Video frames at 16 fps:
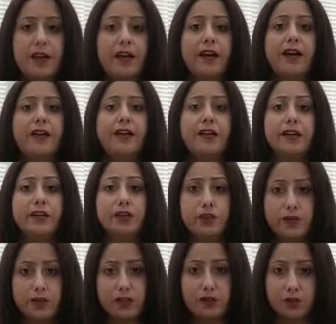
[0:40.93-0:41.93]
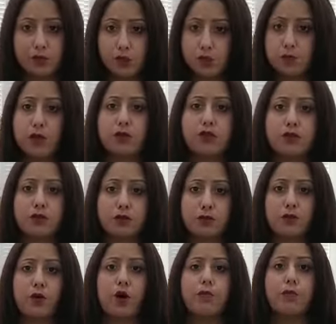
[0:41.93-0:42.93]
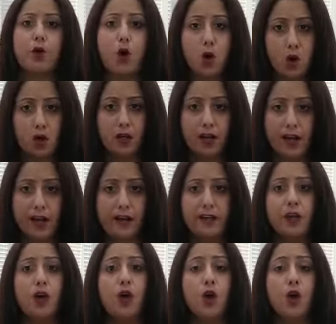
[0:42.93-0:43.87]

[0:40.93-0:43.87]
an interest to sponsor form online